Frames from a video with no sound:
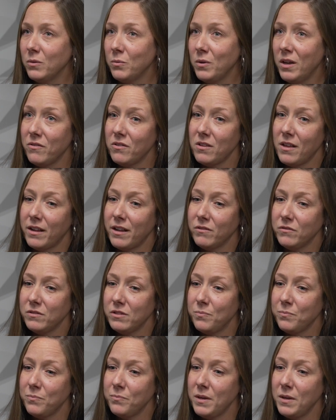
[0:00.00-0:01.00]
We have a lot of
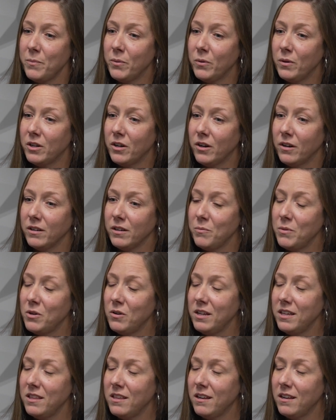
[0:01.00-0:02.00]
people in our
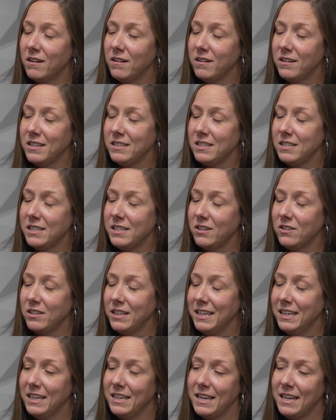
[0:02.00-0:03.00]
community that aren't
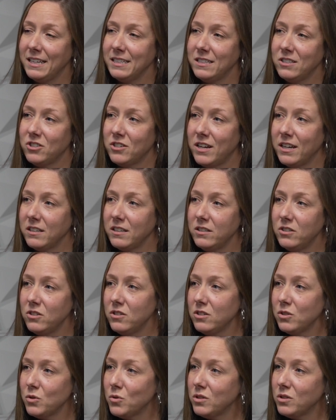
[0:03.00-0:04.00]
necessarily connected directly to
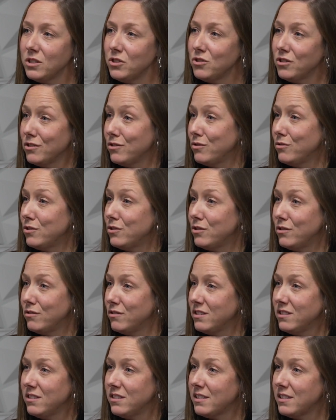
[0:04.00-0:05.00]
the school district through
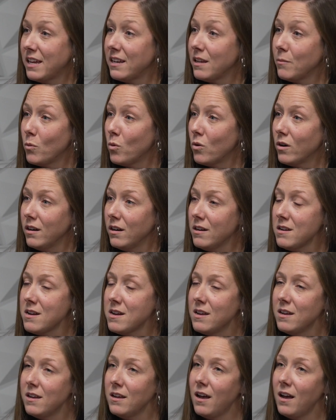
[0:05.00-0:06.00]
students anymore.
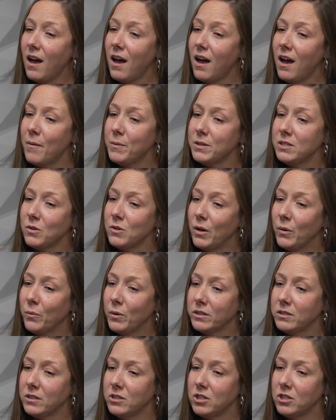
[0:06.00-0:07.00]
And so I
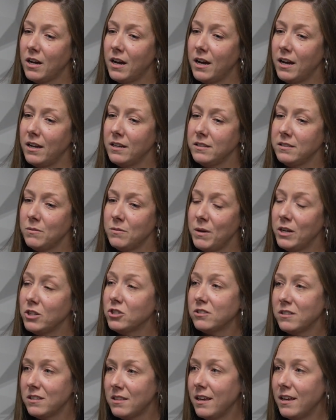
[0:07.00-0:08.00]
work to try to make
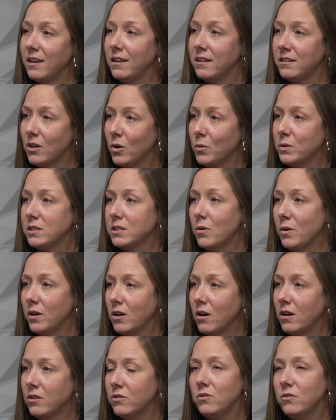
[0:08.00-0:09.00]
sure that they know what's
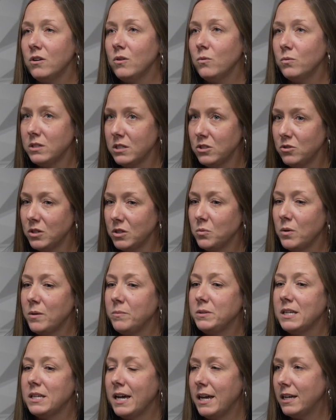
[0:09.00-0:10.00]
going on through our district
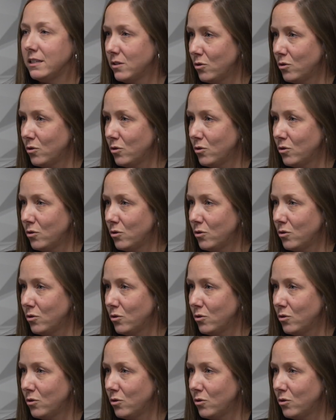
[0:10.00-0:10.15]
website,